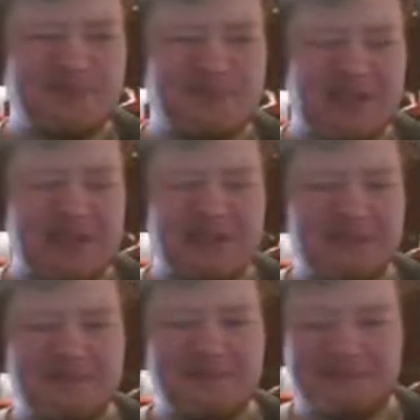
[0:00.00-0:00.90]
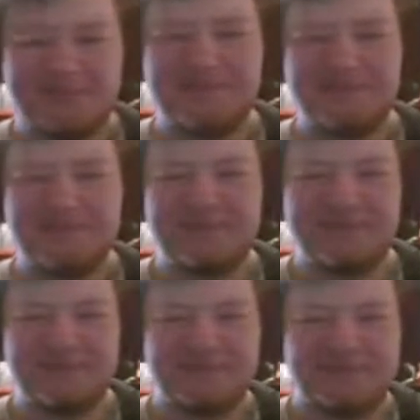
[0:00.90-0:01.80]
yeah, and the
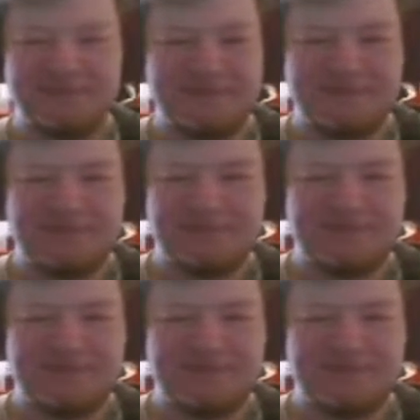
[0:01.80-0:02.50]
thing is with me,